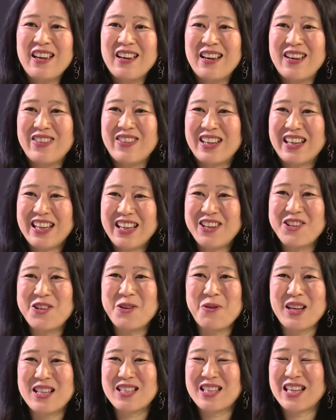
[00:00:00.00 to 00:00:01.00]
I mean, Ian
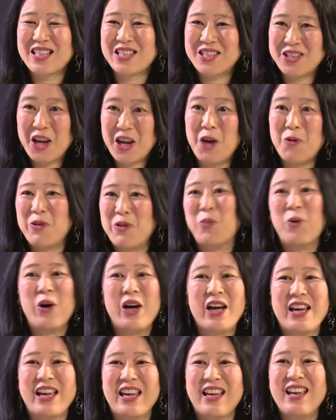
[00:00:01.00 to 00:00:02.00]
always says start with the
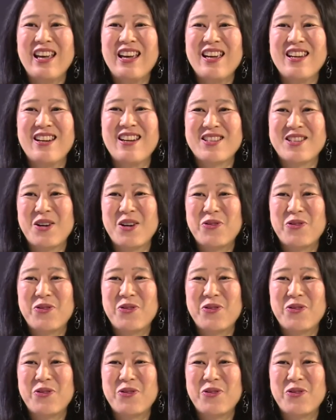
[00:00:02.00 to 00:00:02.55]
why. You know, yeah. so